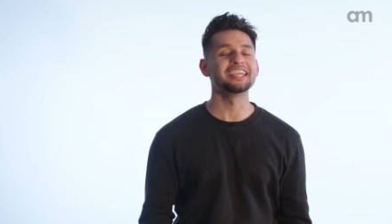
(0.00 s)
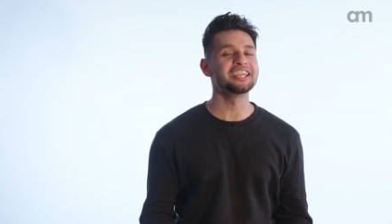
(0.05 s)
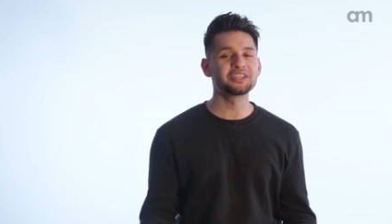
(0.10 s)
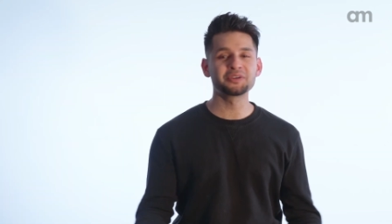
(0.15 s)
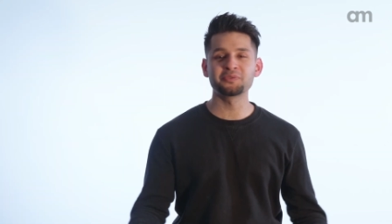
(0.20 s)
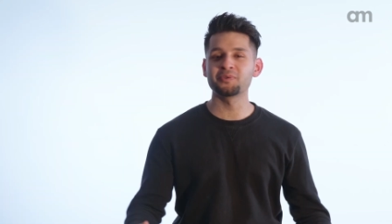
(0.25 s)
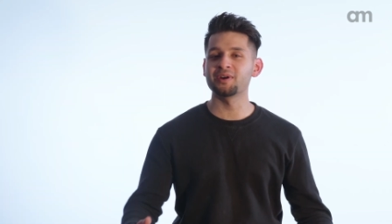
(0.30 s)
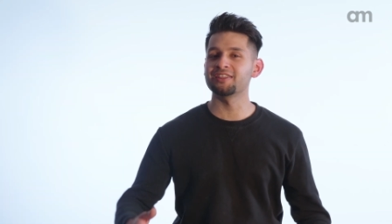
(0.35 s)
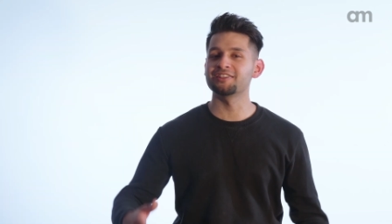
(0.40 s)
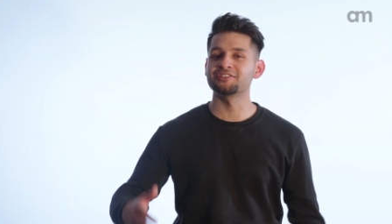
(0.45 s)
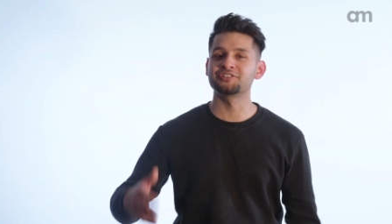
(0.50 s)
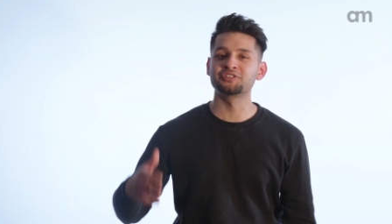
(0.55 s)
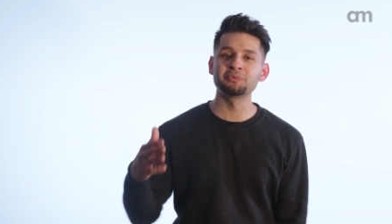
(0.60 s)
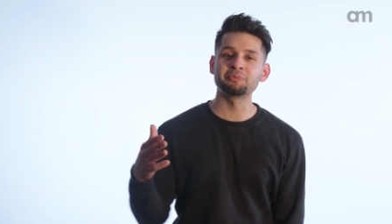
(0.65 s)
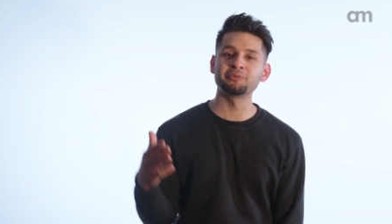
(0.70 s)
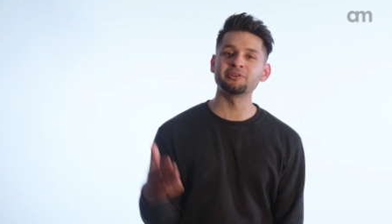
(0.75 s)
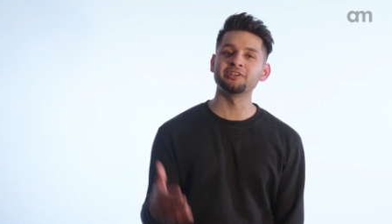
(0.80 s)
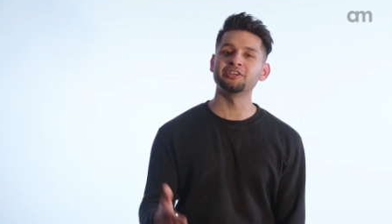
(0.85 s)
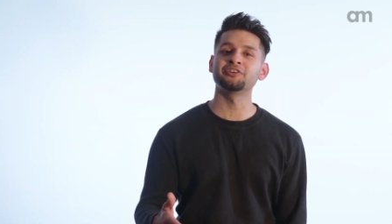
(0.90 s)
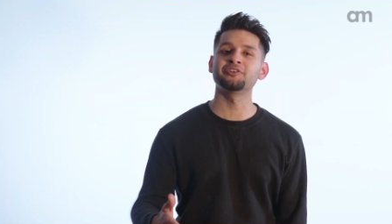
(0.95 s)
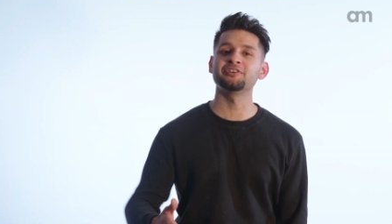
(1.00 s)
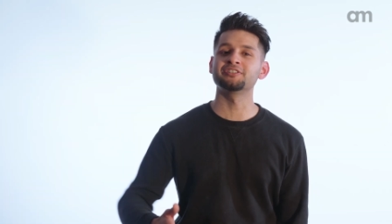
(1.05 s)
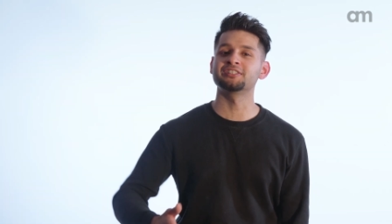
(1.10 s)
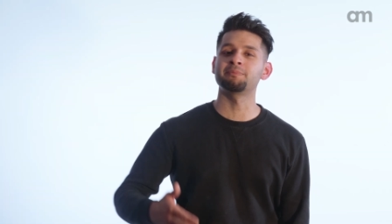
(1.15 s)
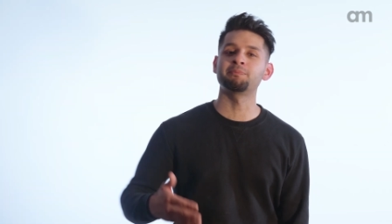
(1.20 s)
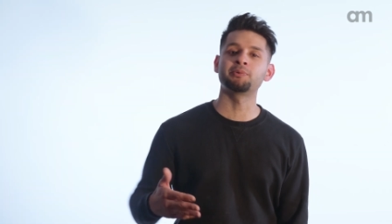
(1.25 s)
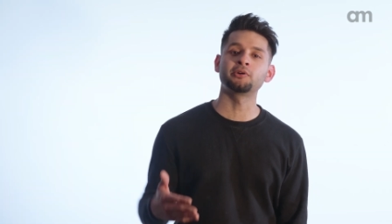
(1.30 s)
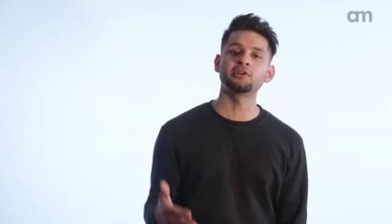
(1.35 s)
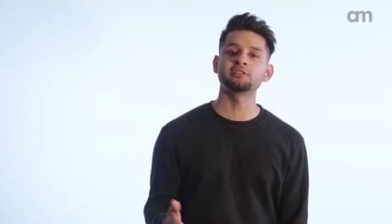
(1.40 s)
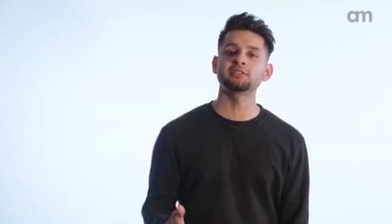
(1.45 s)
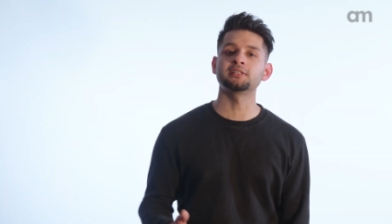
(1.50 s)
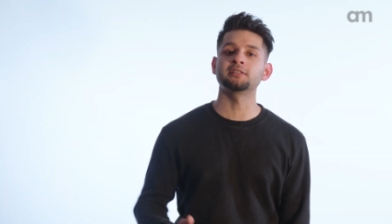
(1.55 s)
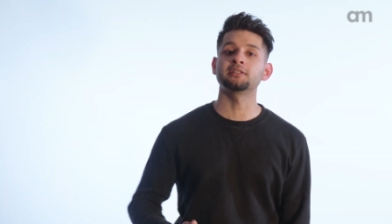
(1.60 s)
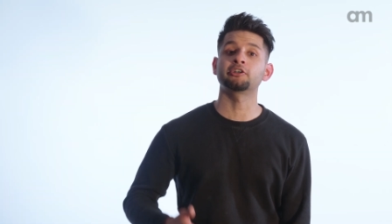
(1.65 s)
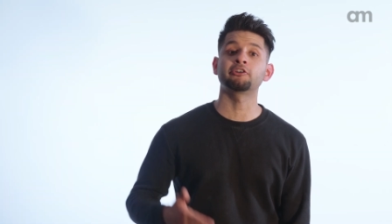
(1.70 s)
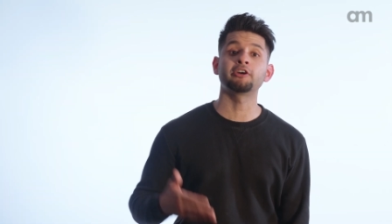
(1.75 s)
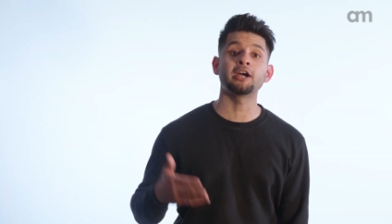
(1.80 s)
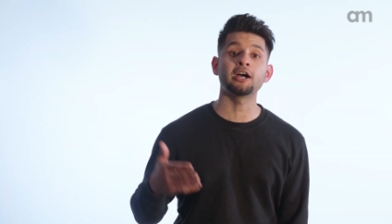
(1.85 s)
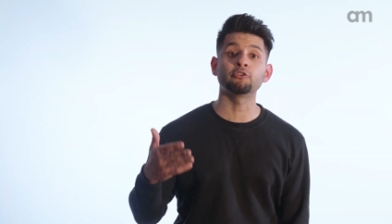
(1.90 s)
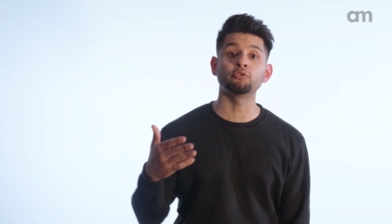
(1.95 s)
Either way, the superhero is the person the
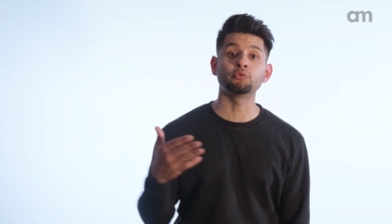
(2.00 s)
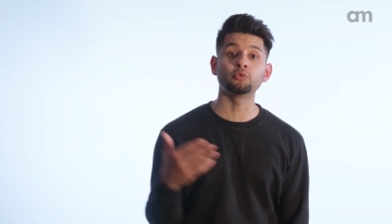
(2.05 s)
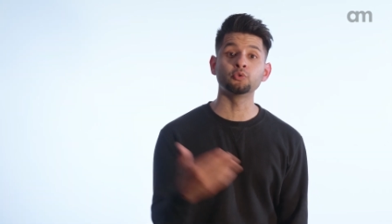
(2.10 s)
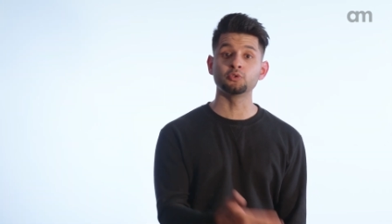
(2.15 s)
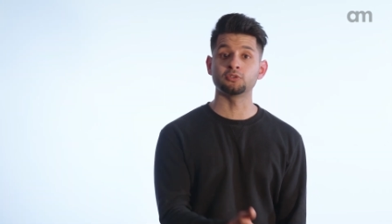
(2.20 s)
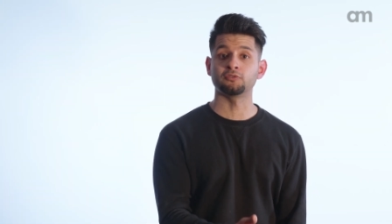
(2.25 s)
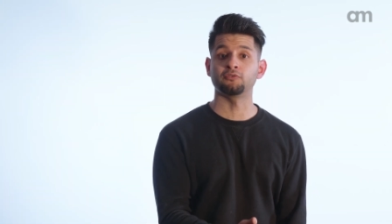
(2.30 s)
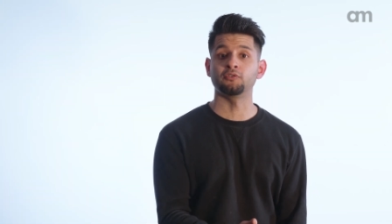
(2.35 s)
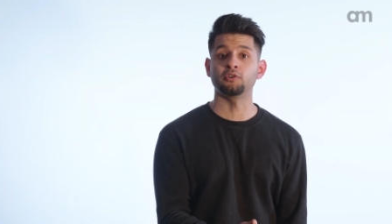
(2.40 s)
crowd roots